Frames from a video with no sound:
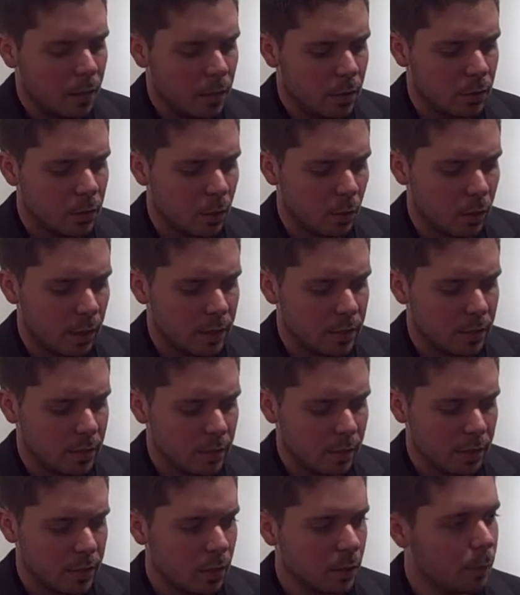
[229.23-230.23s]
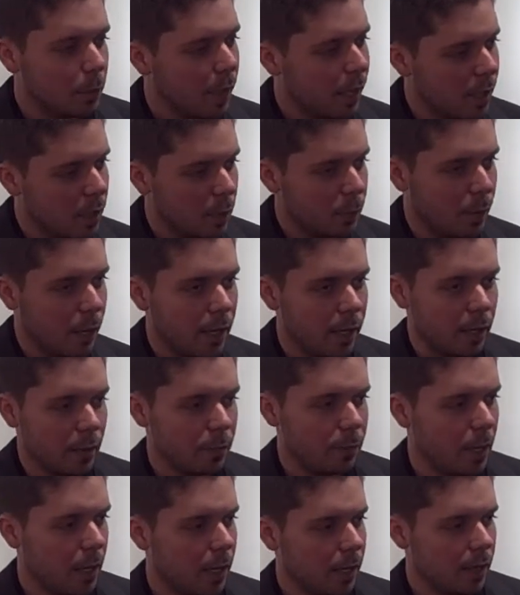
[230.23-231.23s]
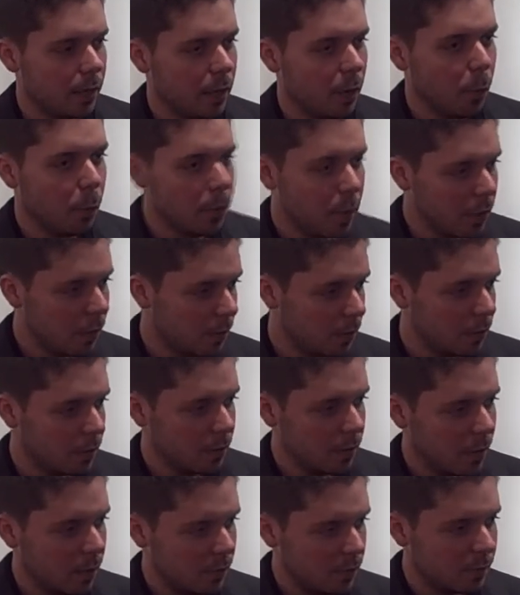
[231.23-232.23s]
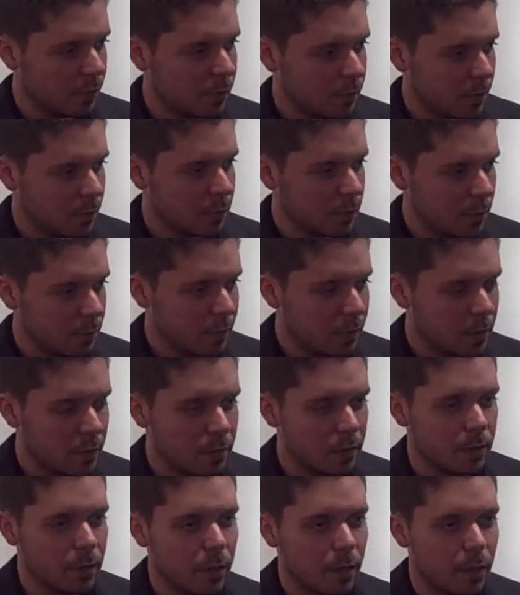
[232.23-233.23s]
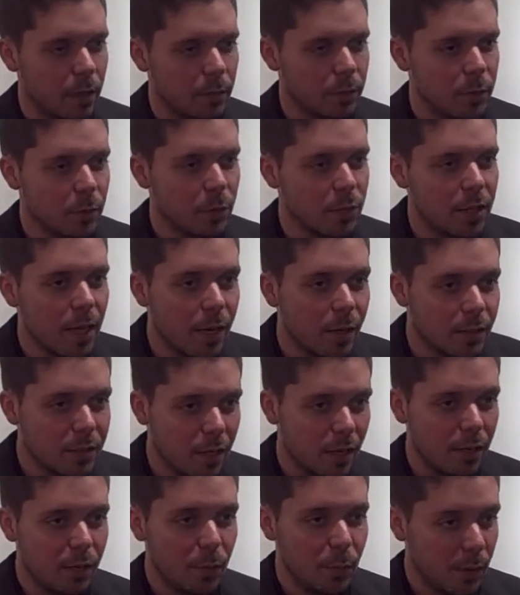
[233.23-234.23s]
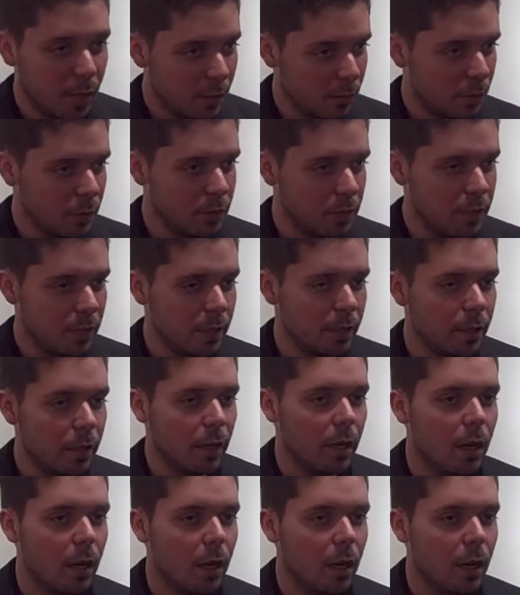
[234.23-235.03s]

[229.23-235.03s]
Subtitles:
So that's called plein air painting in the open air. That's what it means. So you stand outside and you paint what you see.